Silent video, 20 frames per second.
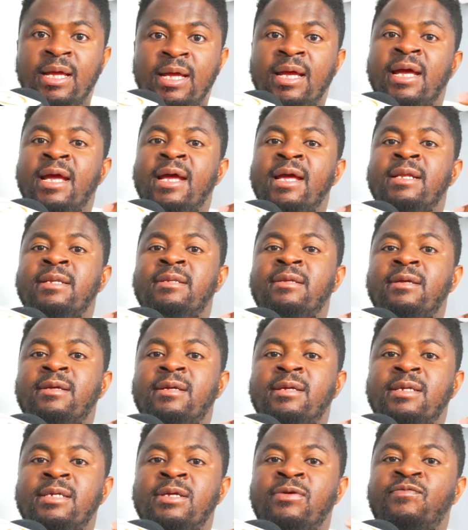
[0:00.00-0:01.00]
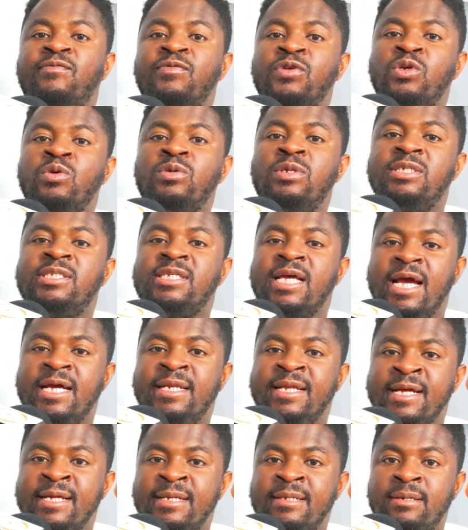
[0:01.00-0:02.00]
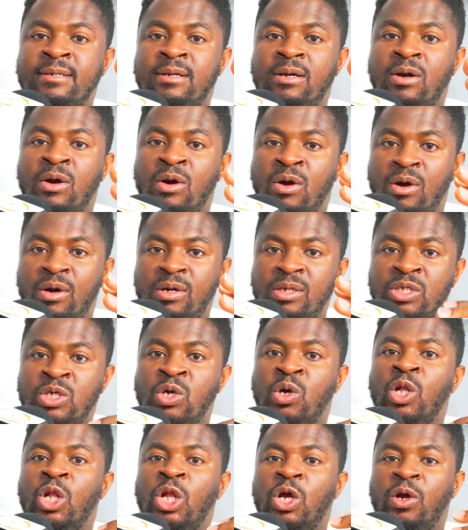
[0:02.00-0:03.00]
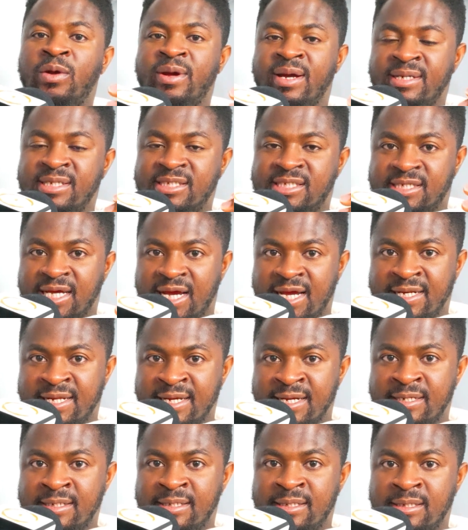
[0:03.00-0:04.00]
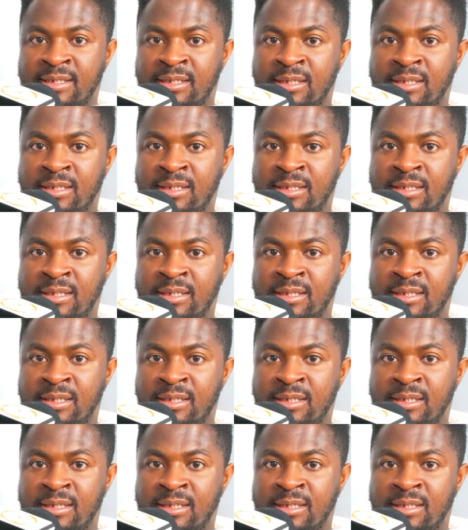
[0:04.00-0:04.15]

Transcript: And if you decided, or your lawyer decided,